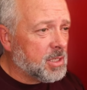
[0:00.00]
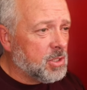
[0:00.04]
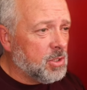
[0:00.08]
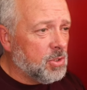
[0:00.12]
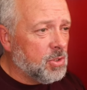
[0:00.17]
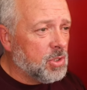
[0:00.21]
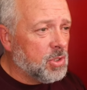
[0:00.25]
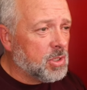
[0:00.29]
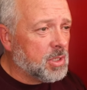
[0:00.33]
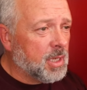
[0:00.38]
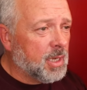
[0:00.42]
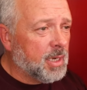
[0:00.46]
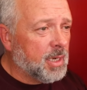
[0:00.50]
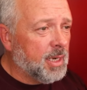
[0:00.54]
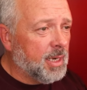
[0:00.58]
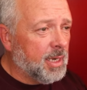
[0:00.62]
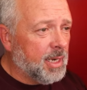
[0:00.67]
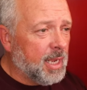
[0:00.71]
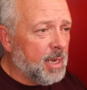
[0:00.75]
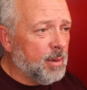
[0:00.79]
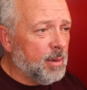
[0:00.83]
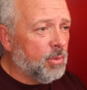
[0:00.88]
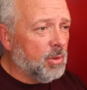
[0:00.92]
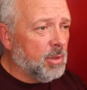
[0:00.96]
You just got to
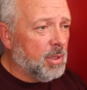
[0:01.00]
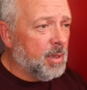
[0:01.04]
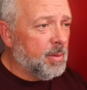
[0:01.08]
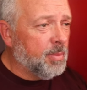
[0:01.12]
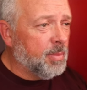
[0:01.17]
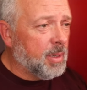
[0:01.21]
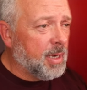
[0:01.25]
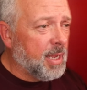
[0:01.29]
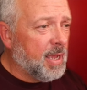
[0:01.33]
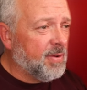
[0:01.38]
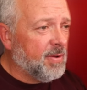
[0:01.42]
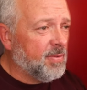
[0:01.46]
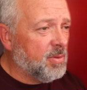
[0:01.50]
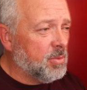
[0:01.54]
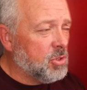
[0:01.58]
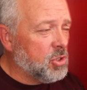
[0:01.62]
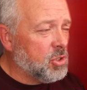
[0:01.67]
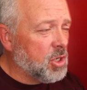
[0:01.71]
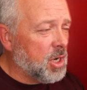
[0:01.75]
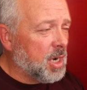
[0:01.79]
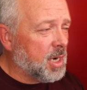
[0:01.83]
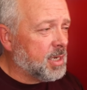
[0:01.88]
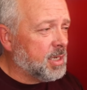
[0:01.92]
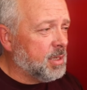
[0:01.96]
enable them and have them
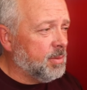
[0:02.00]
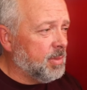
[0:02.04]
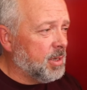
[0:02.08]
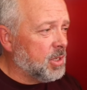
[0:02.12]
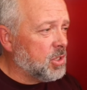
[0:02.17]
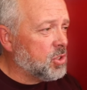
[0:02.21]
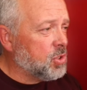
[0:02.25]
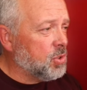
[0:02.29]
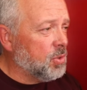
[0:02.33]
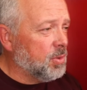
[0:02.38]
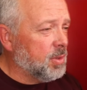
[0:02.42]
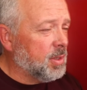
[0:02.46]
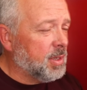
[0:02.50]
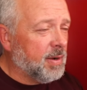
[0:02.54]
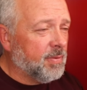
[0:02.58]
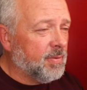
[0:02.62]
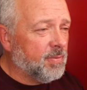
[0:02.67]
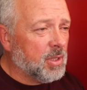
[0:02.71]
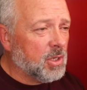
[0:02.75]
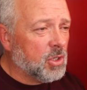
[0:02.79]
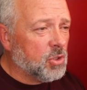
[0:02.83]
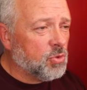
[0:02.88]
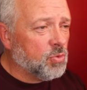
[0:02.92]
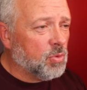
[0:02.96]
checked to make sure that
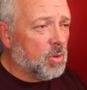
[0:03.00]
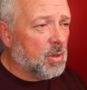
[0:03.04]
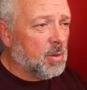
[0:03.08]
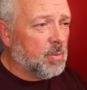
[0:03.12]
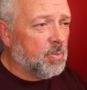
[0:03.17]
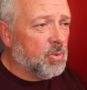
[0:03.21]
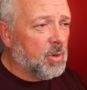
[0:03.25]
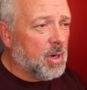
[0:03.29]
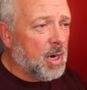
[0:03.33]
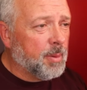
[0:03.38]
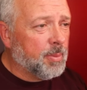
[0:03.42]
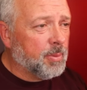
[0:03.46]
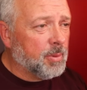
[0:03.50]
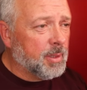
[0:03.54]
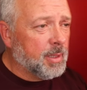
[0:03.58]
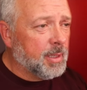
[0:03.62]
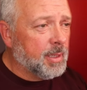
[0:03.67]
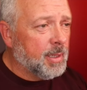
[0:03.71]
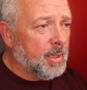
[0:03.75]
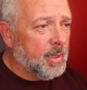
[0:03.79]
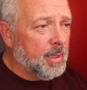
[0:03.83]
everything's running properly,